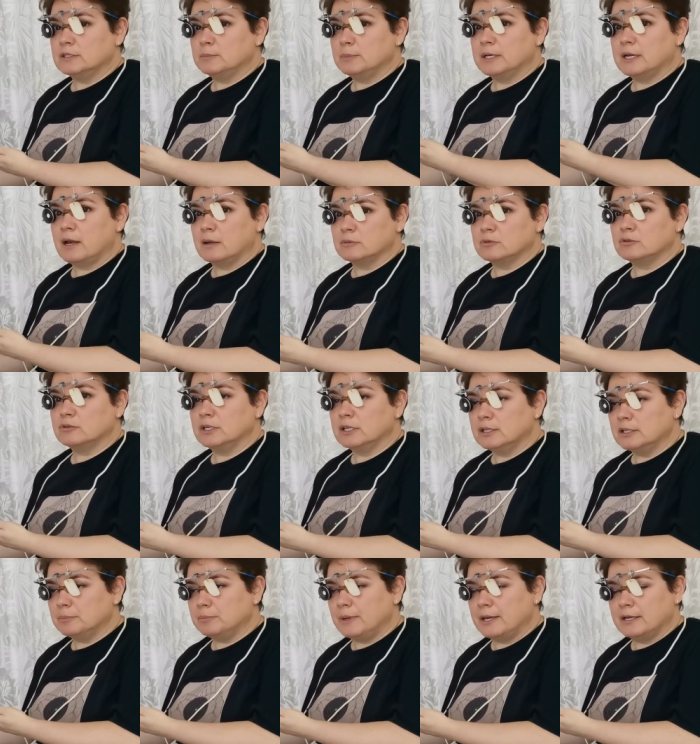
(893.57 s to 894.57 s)
when it
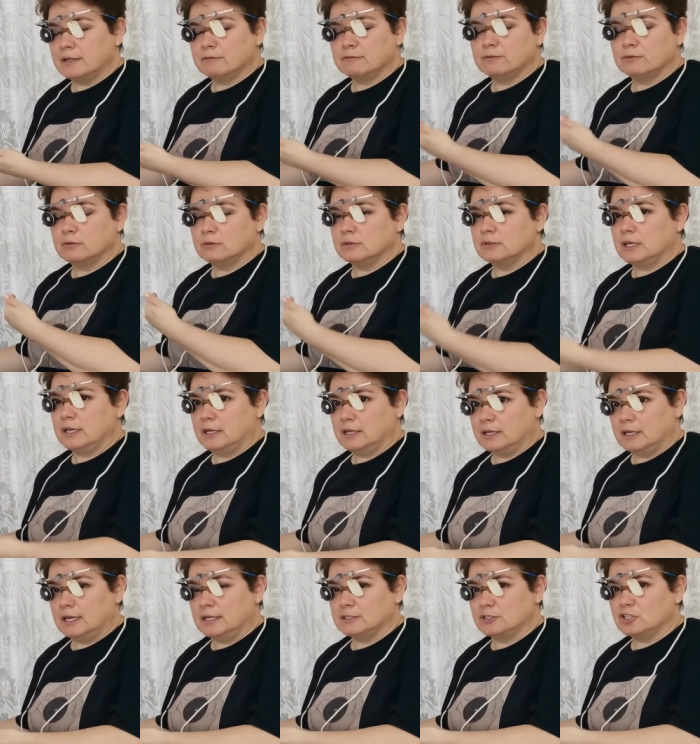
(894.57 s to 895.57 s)
becomes really
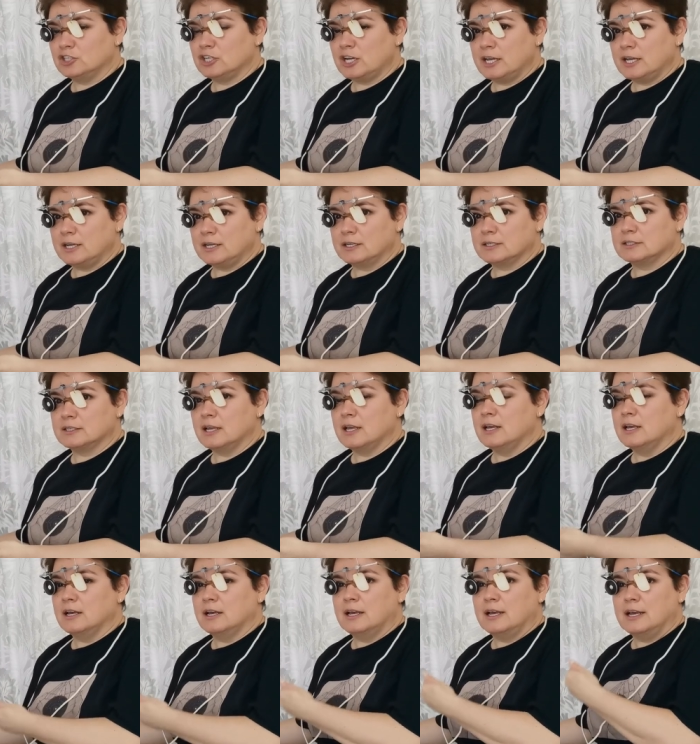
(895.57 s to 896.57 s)
painful and
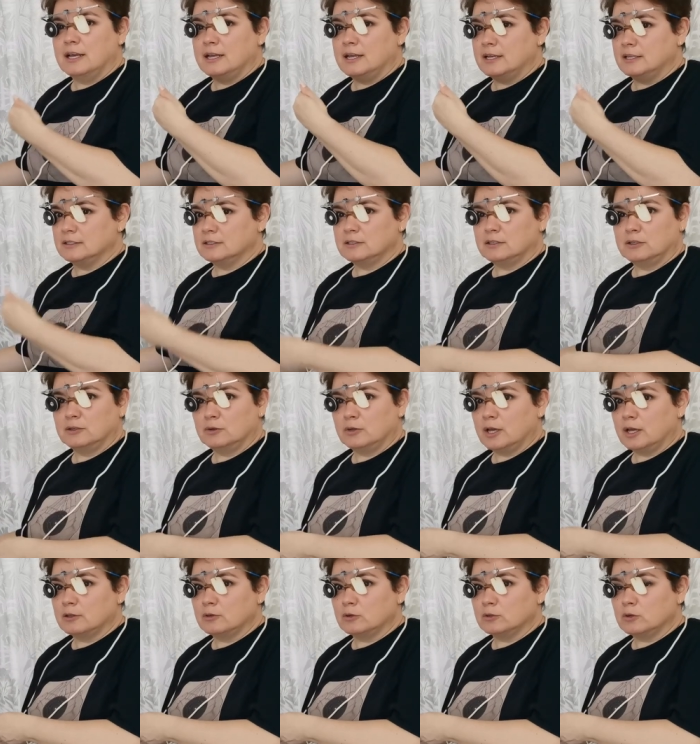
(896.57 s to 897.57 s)
shakes and
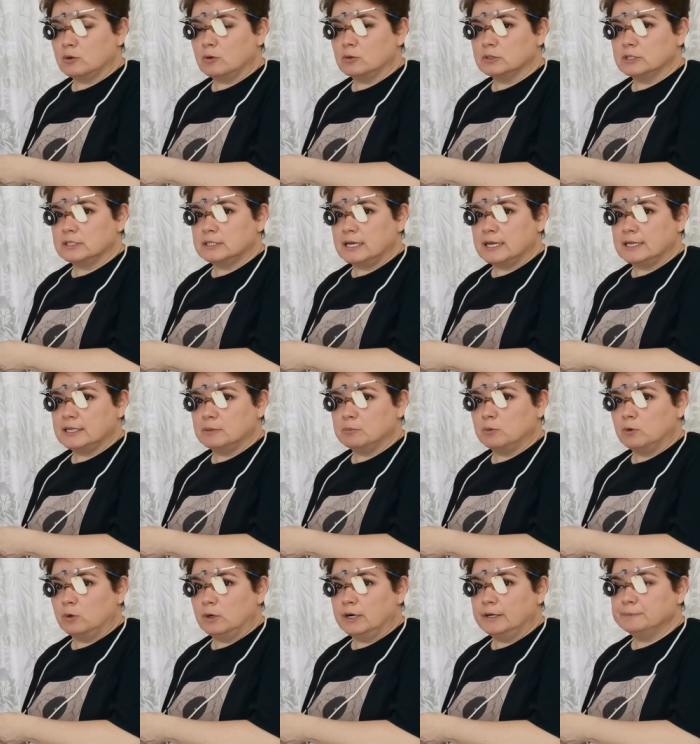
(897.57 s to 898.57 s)
you cannot hold it
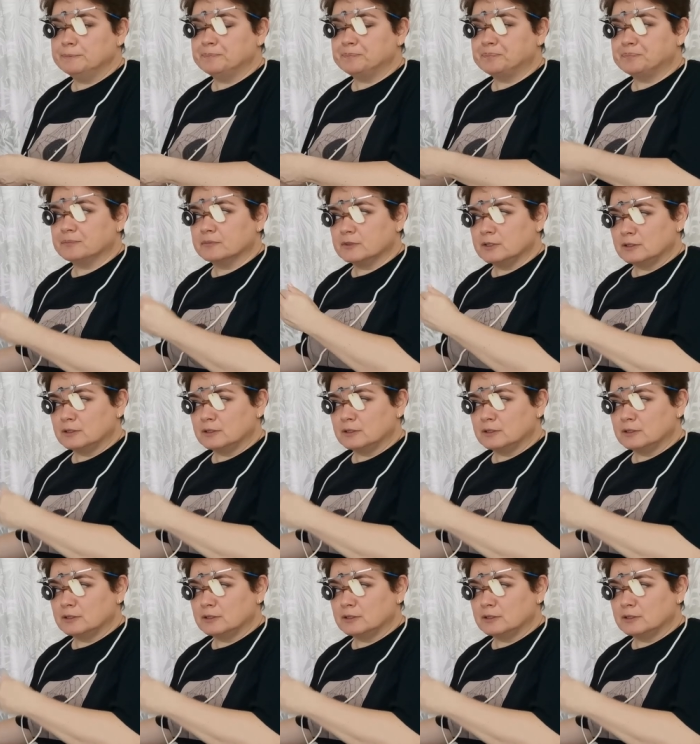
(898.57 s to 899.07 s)
anymore,